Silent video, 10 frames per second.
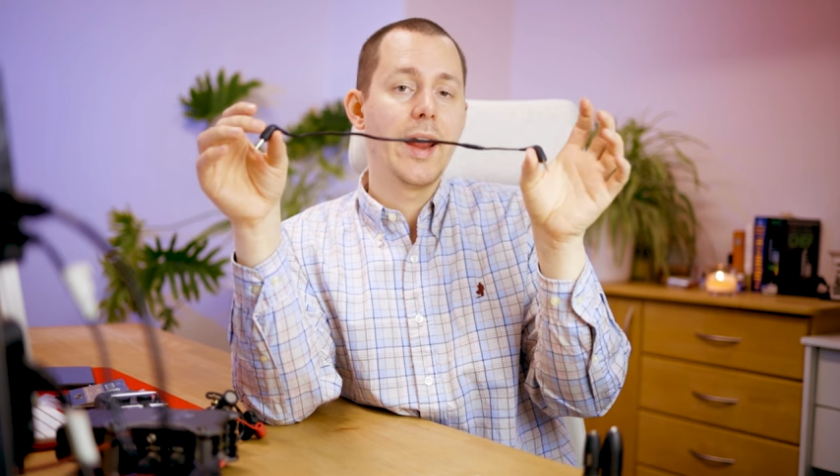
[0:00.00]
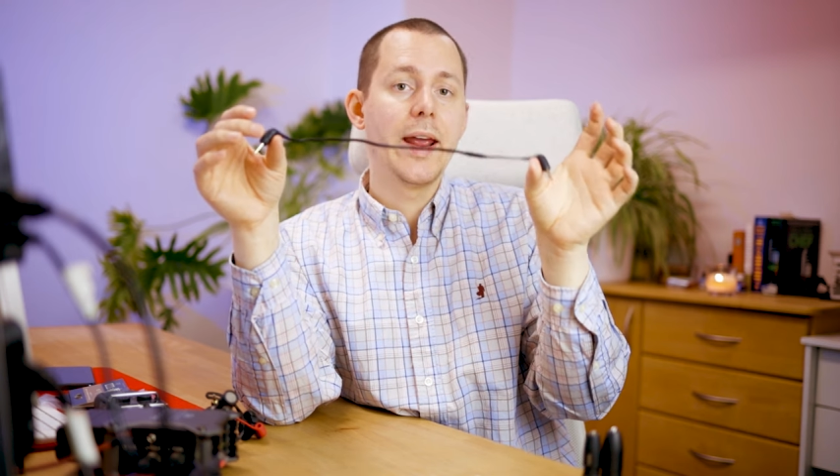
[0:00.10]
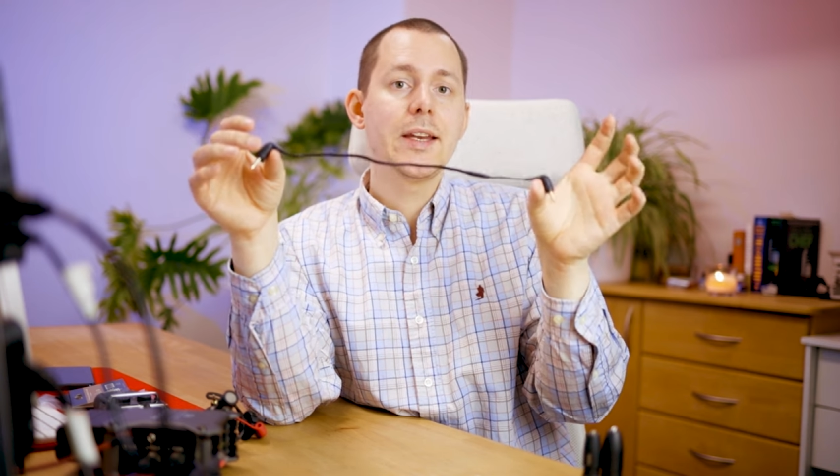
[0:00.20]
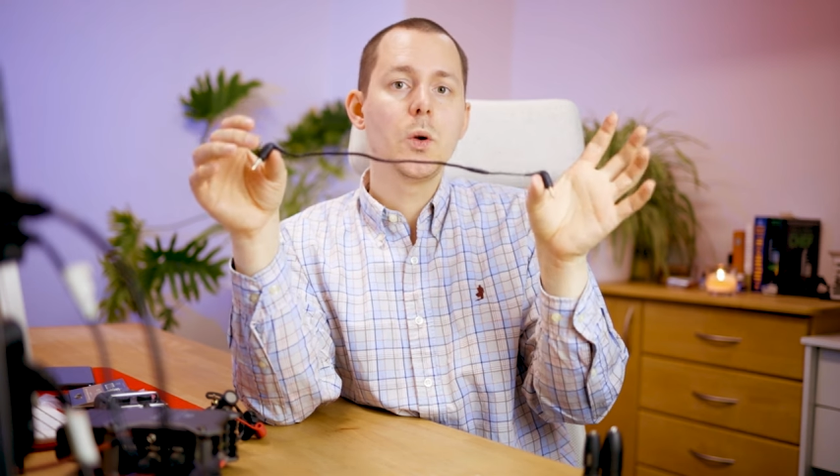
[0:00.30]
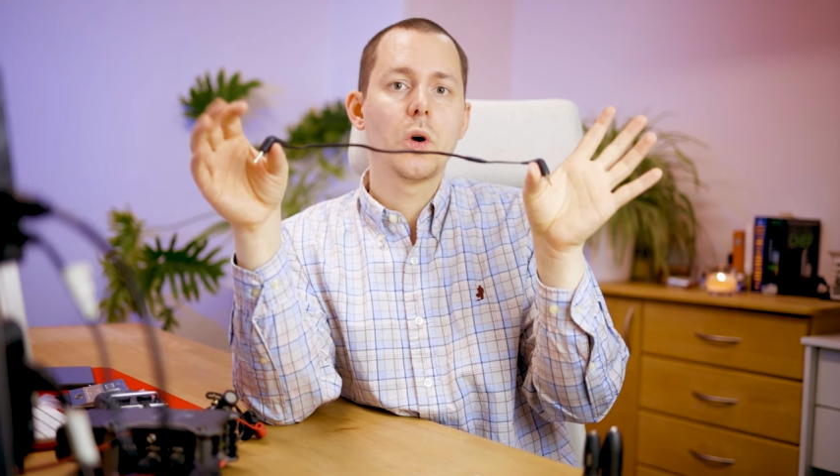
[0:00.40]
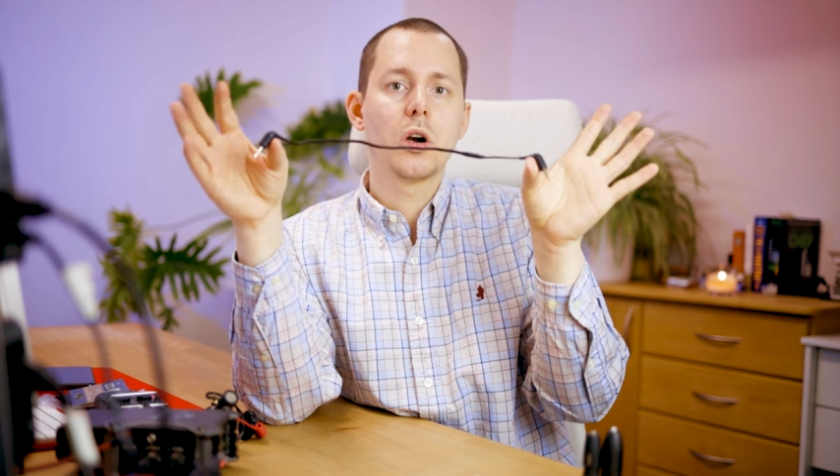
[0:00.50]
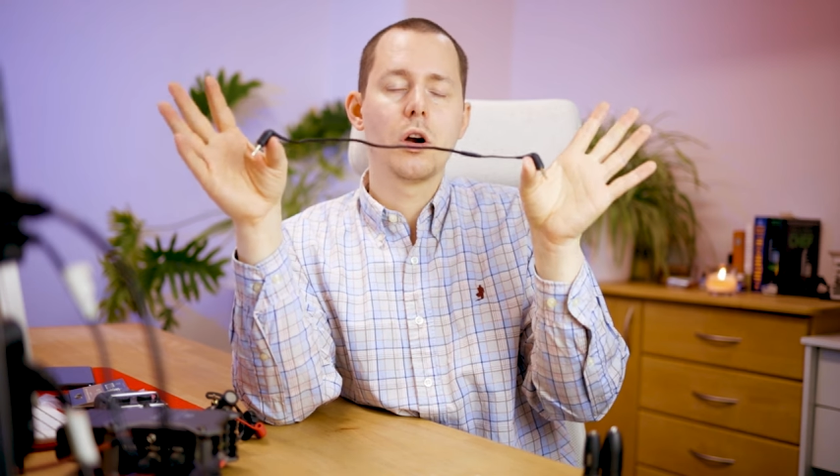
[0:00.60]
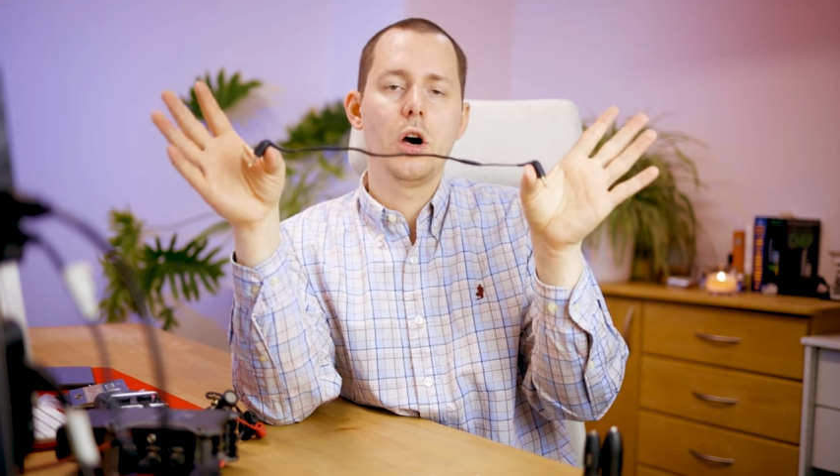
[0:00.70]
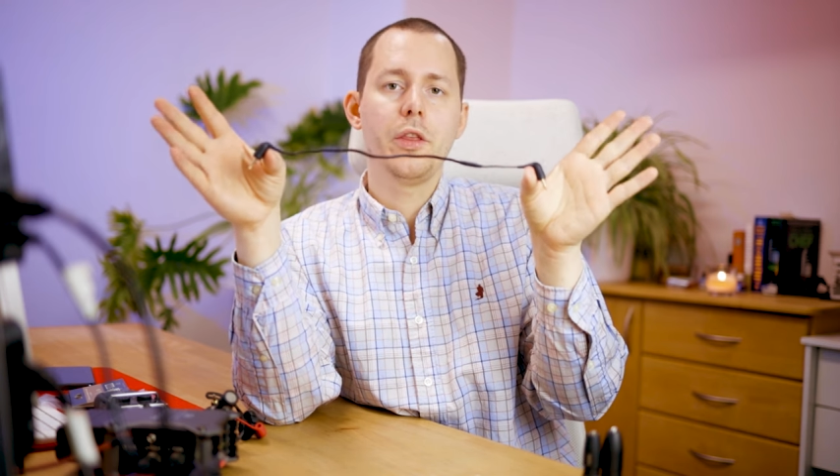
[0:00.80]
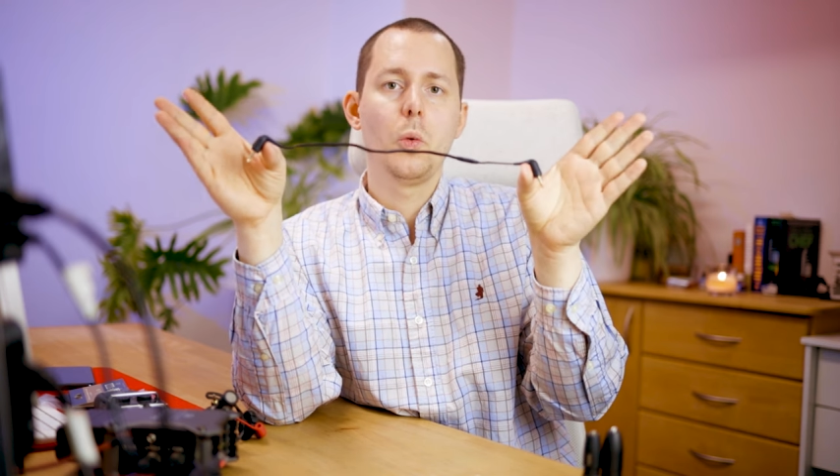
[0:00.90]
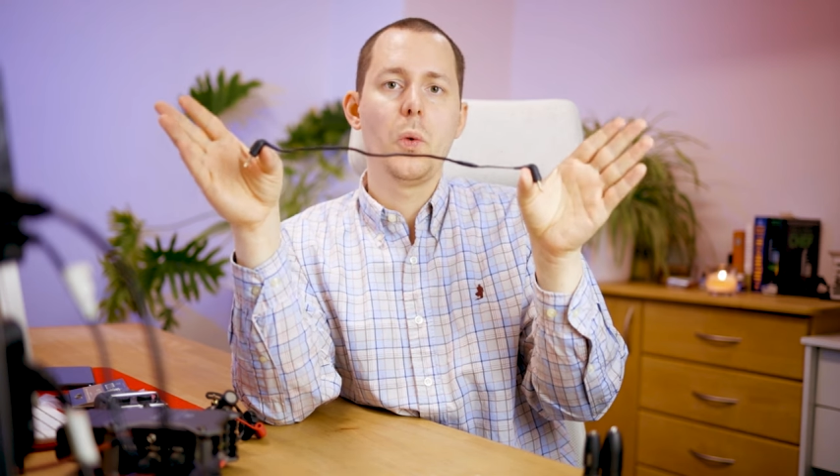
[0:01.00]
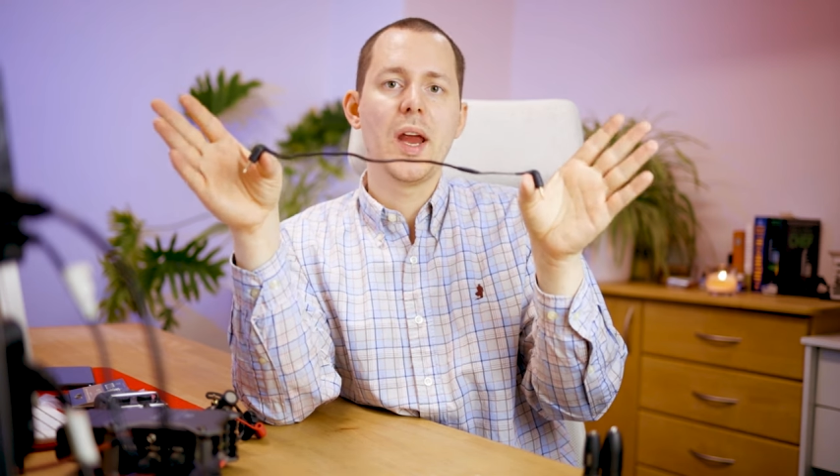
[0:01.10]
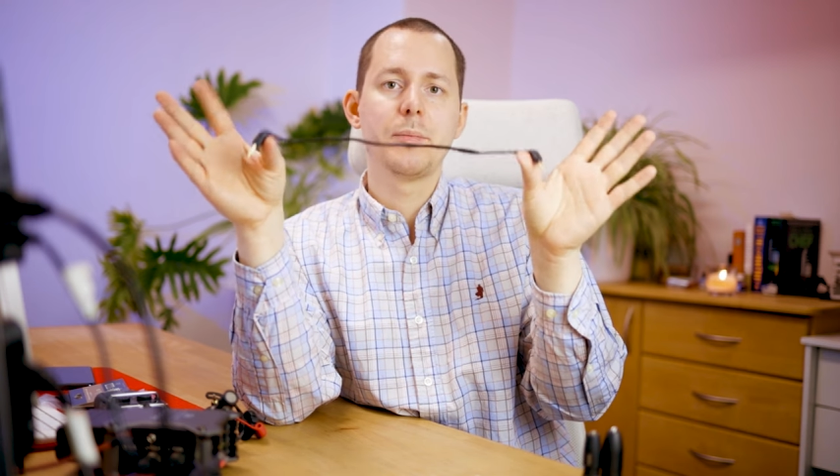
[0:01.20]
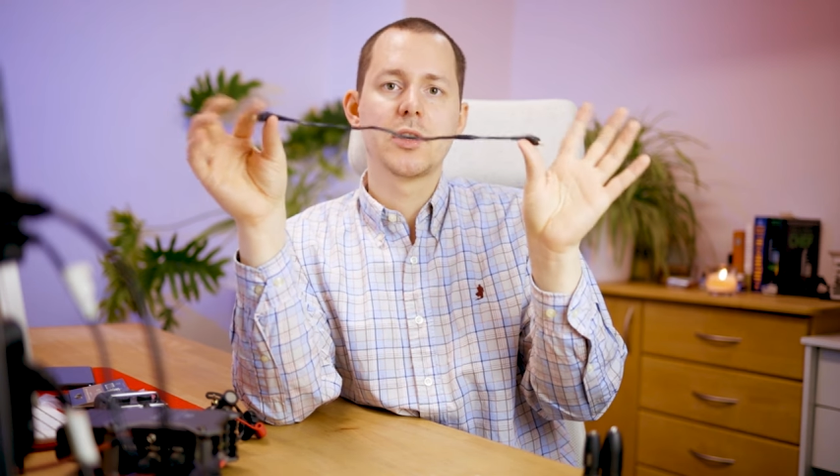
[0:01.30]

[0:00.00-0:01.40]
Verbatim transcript: anywhere on the way